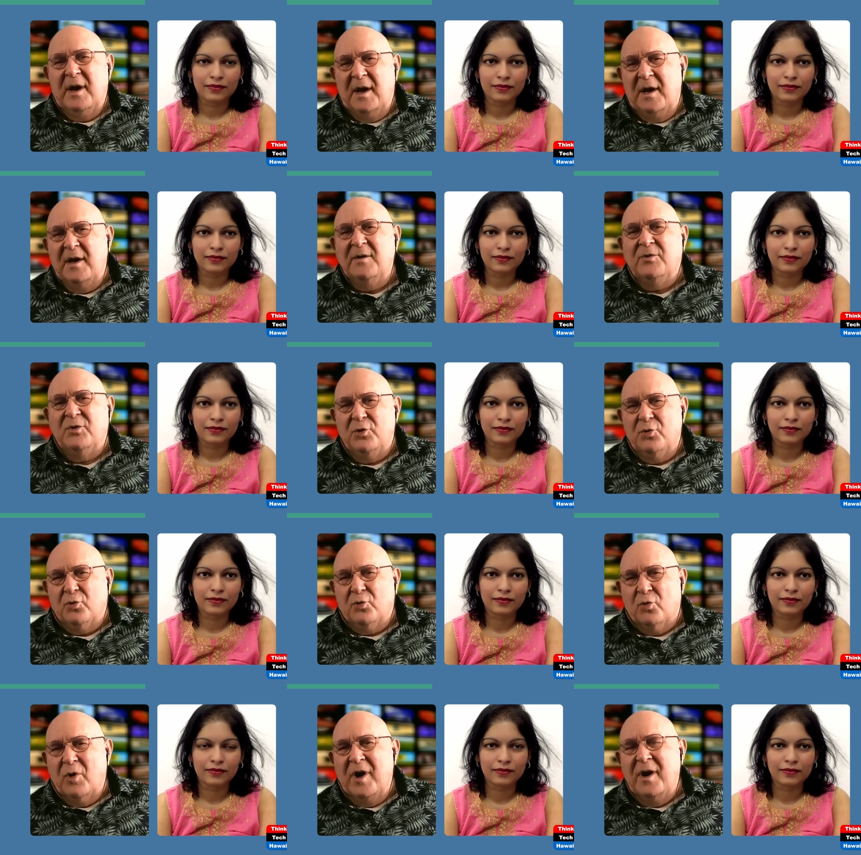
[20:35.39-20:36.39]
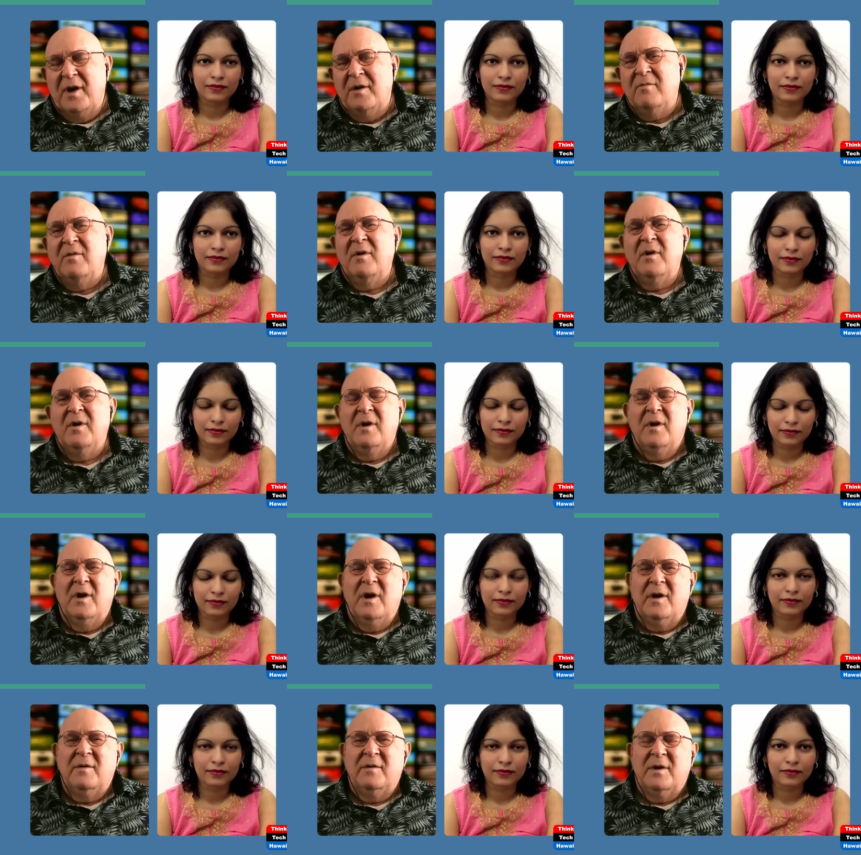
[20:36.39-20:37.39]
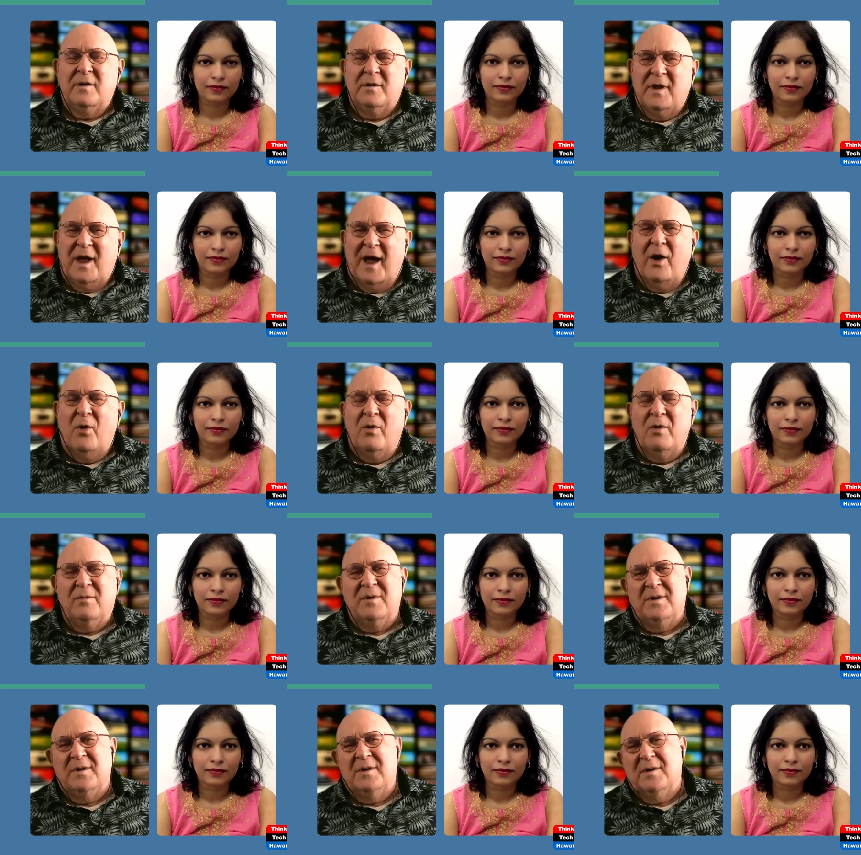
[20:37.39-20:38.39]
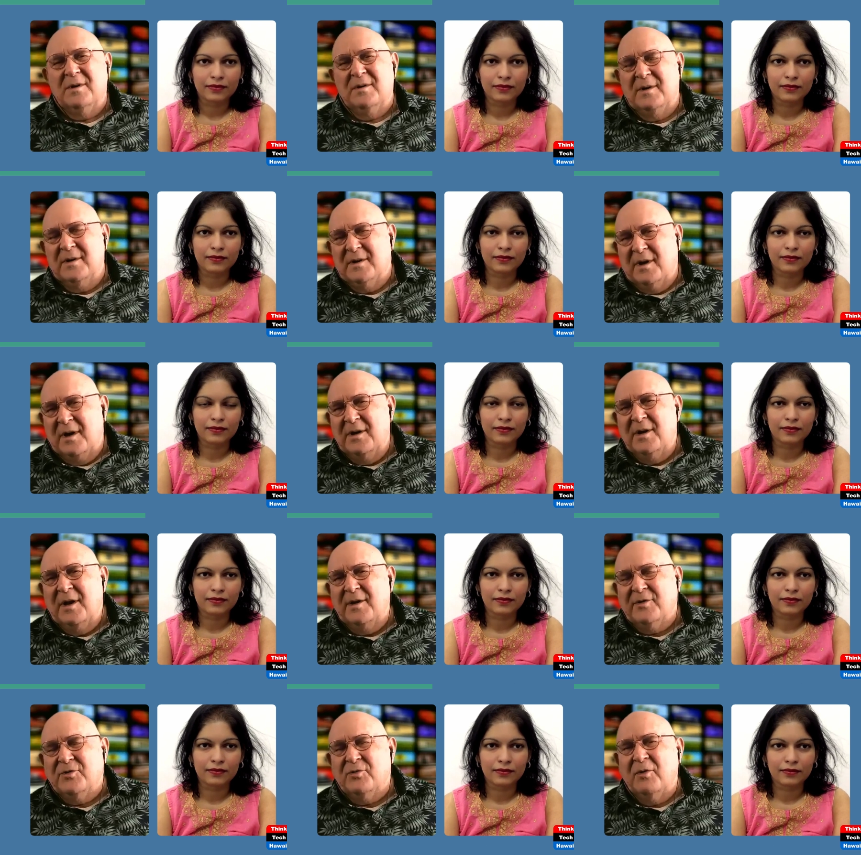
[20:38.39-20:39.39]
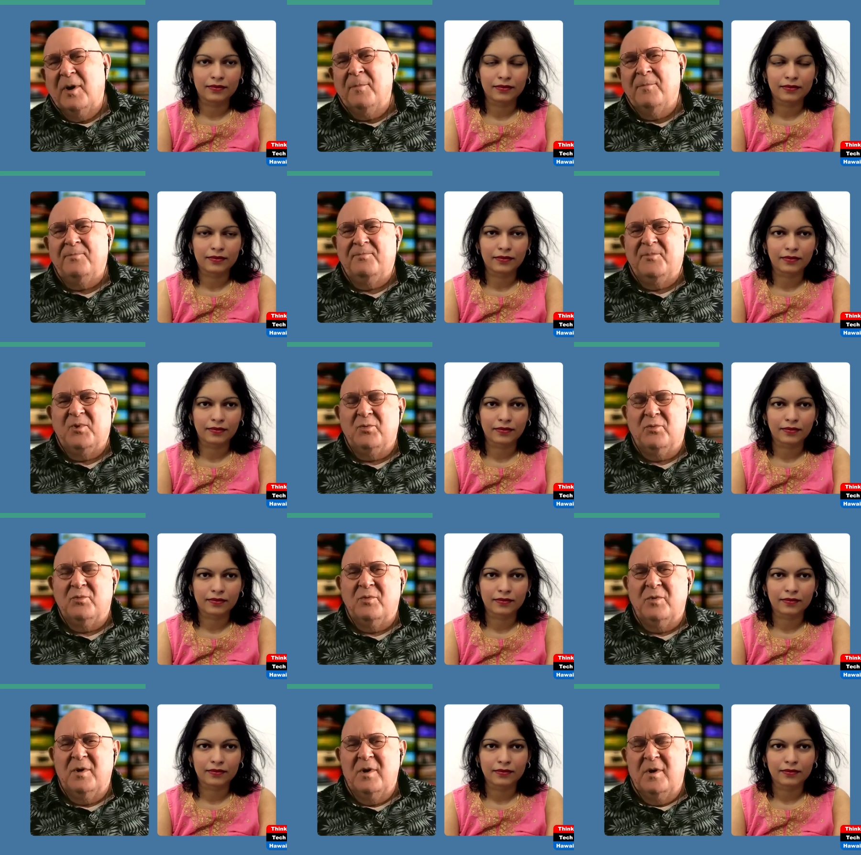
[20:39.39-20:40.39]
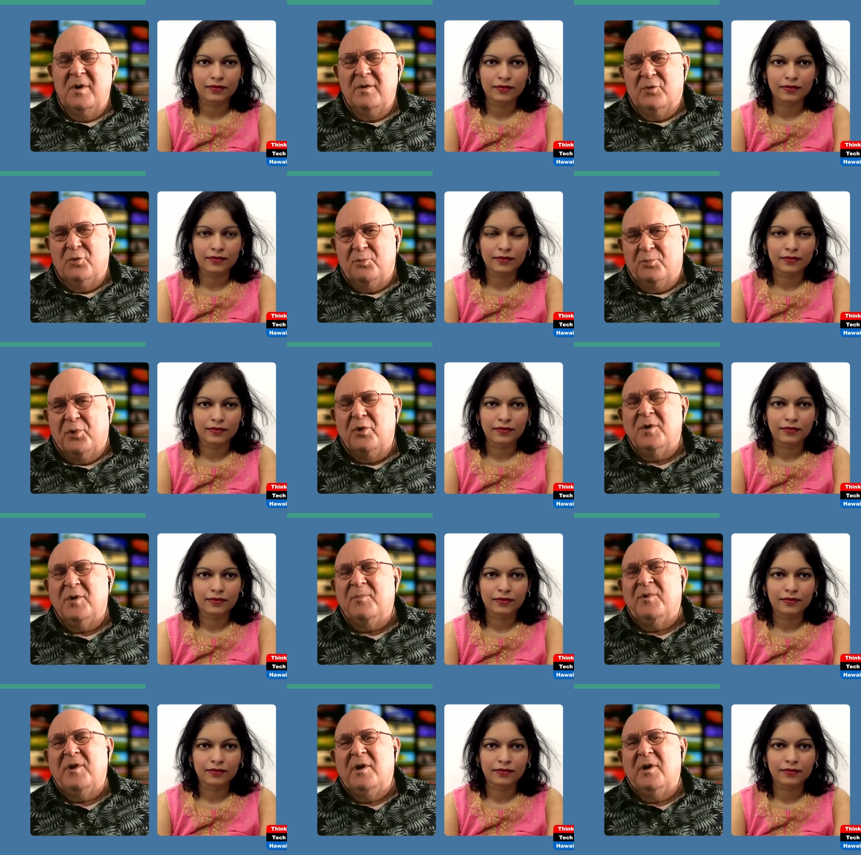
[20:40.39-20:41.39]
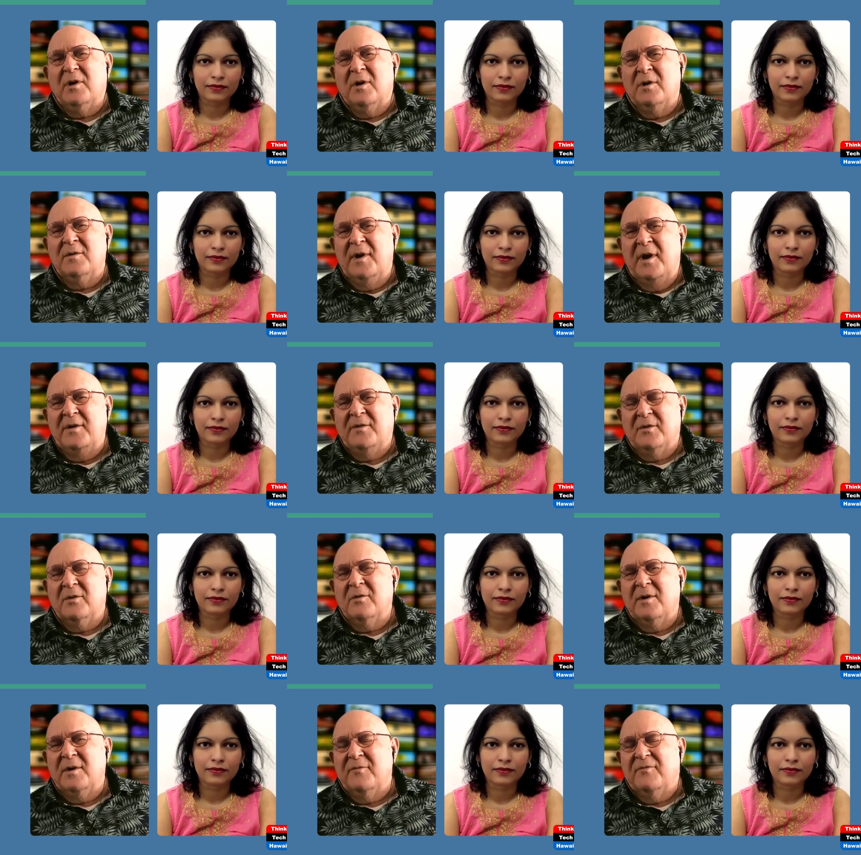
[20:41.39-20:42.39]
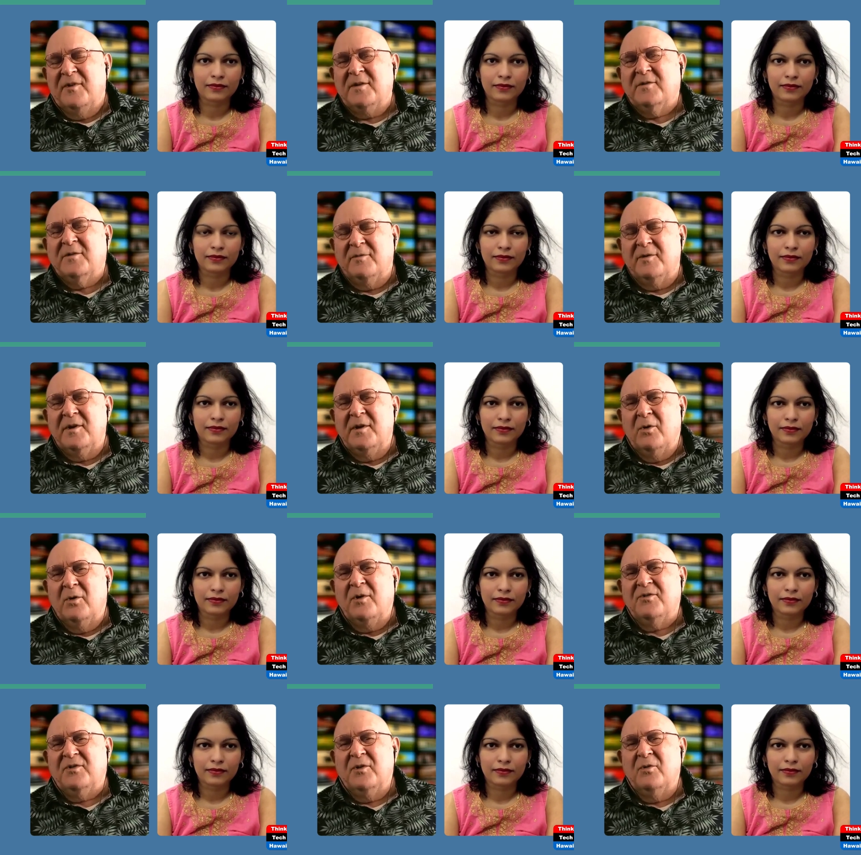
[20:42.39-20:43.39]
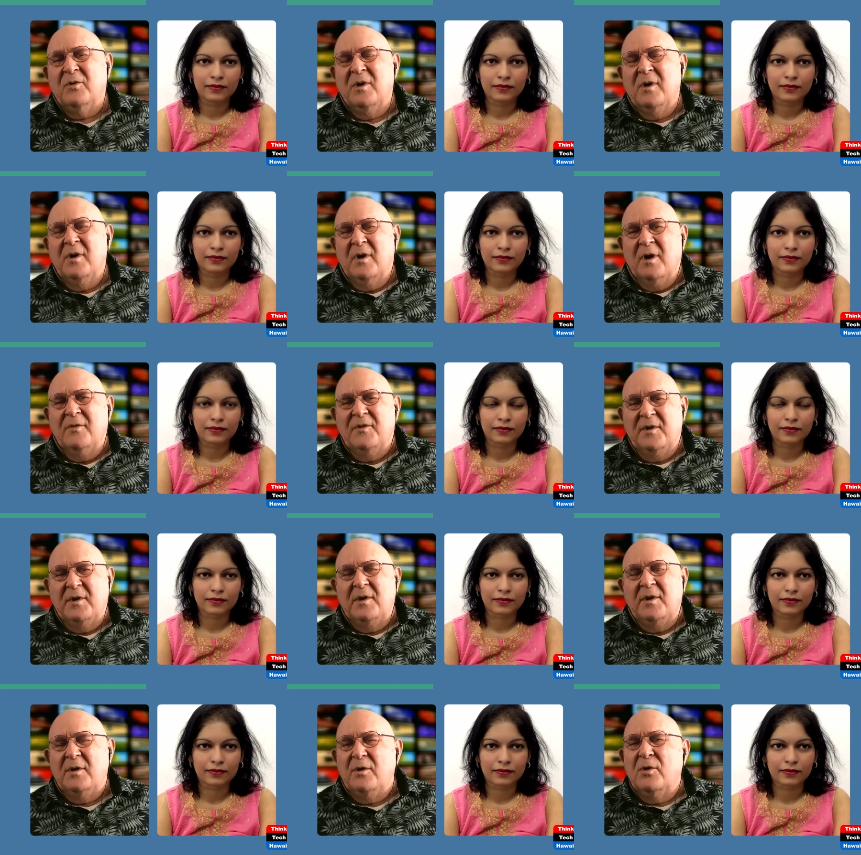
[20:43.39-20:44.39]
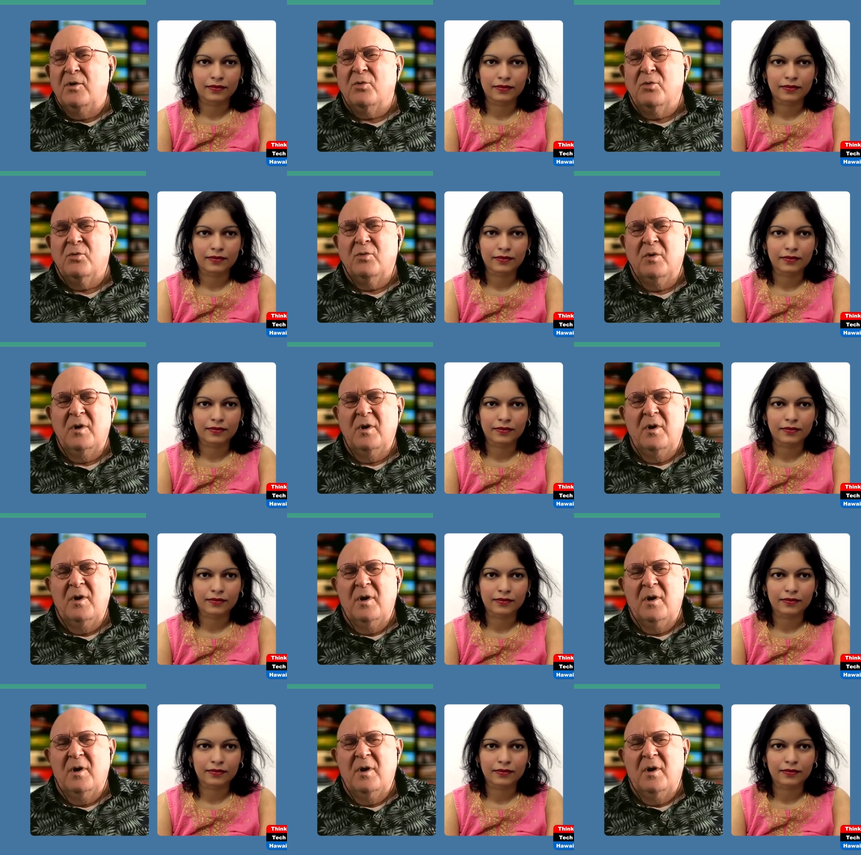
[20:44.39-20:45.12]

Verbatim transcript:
Speaker 1: aid to Ukraine and allow uh, a guy like Trump to to pull the plug on NATO and effectively also on the EU?